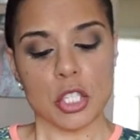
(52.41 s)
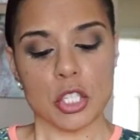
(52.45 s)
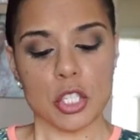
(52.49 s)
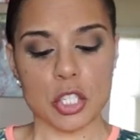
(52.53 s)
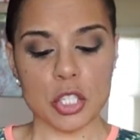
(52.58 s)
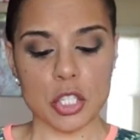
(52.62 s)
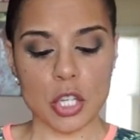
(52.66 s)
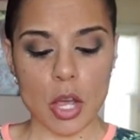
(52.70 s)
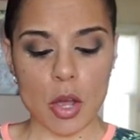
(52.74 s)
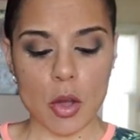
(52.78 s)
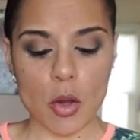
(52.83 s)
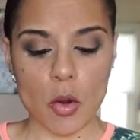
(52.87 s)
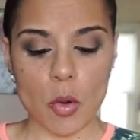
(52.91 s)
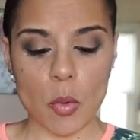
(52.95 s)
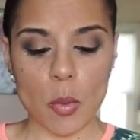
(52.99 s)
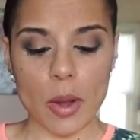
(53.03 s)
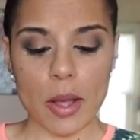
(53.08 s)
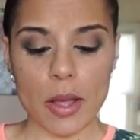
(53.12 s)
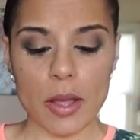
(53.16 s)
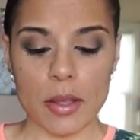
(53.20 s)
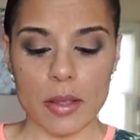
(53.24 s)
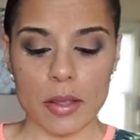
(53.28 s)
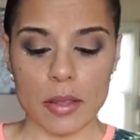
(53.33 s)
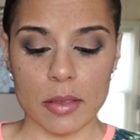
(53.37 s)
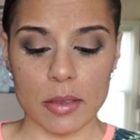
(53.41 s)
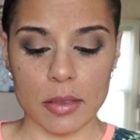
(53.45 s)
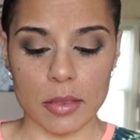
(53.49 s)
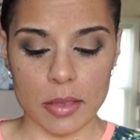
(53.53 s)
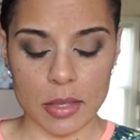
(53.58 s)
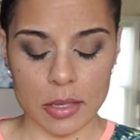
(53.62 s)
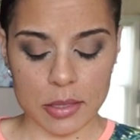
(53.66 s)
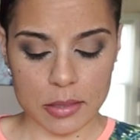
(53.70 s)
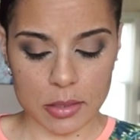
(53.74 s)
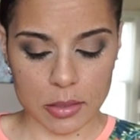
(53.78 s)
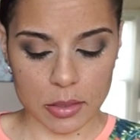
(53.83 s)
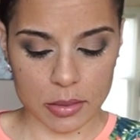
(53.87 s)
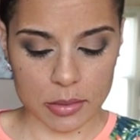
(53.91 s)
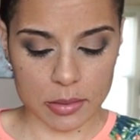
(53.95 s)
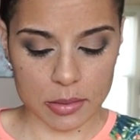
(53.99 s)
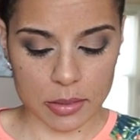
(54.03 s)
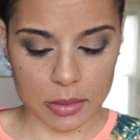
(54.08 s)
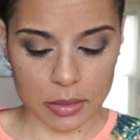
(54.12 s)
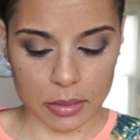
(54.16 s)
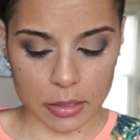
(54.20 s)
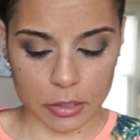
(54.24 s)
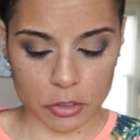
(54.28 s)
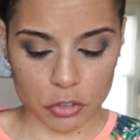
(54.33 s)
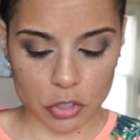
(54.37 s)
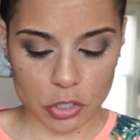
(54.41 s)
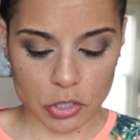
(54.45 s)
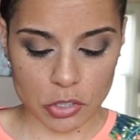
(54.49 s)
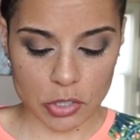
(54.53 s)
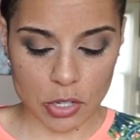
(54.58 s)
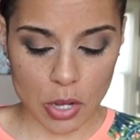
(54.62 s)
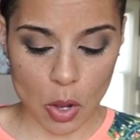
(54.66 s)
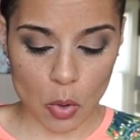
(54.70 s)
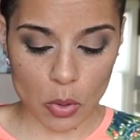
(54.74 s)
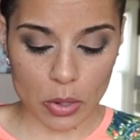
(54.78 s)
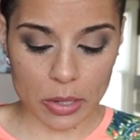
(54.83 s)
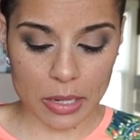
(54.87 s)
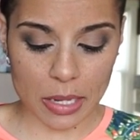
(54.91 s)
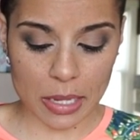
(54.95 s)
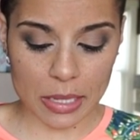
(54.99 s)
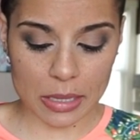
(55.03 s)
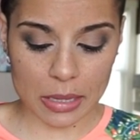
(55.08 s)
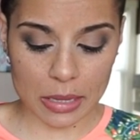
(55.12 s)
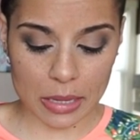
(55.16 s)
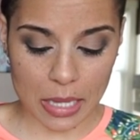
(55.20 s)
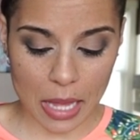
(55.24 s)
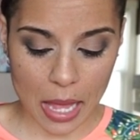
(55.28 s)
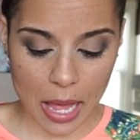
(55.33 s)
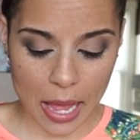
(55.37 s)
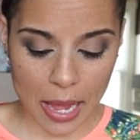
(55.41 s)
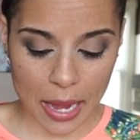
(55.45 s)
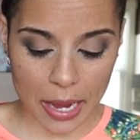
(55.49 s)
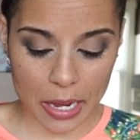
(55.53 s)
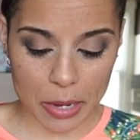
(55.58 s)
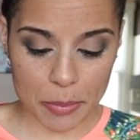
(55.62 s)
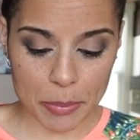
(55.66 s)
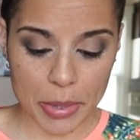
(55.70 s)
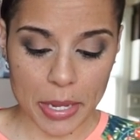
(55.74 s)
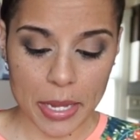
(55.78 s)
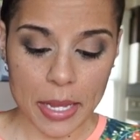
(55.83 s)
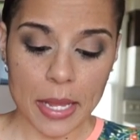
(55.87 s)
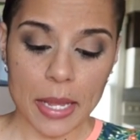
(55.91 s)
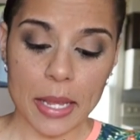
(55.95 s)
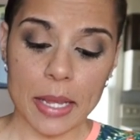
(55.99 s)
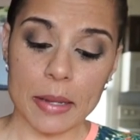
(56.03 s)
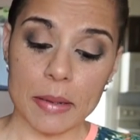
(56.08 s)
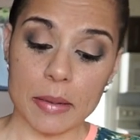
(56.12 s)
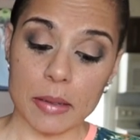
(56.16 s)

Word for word: So, this looks delicious. Coconut lime.